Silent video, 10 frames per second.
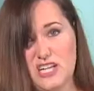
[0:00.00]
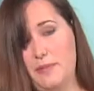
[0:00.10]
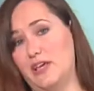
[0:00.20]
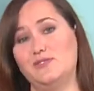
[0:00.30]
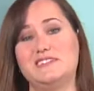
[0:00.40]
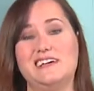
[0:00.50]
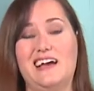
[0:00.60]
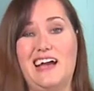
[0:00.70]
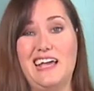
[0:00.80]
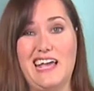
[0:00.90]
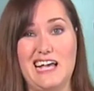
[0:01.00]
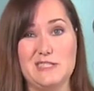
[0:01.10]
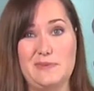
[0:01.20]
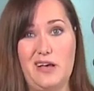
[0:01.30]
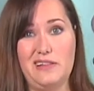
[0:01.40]
time I used it, I
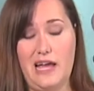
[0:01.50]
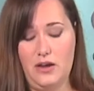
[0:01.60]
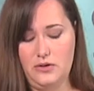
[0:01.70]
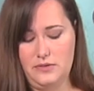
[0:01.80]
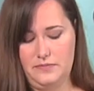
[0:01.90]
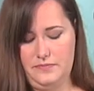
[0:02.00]
gasped out loud.